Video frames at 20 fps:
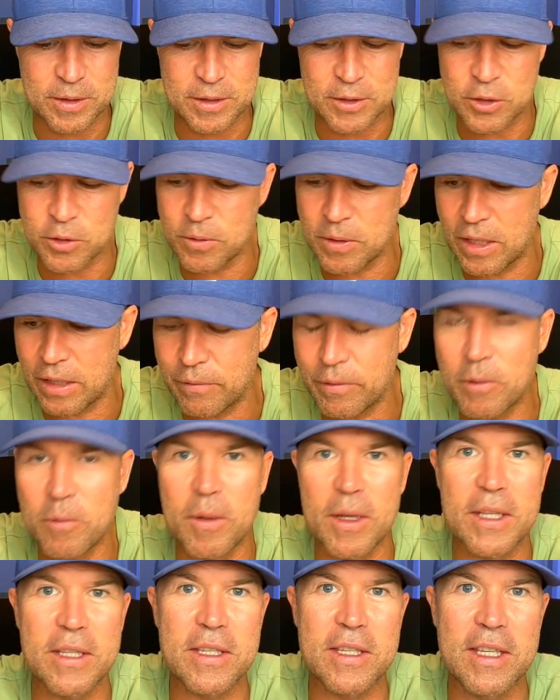two
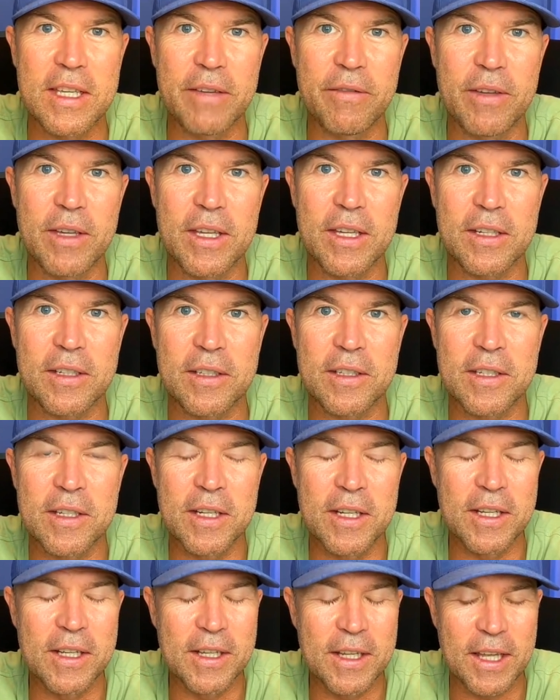heavyweights giving it,
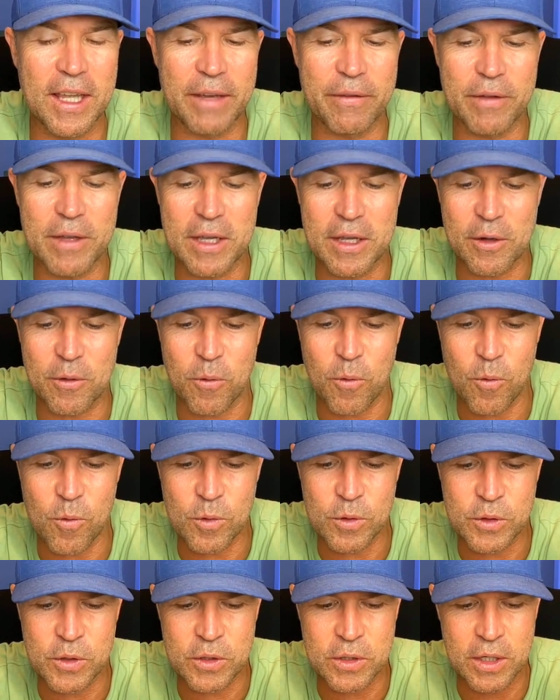giving it
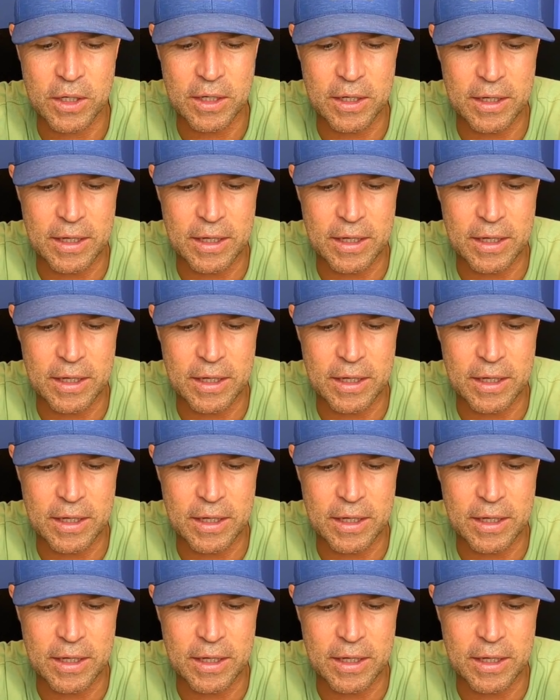horns.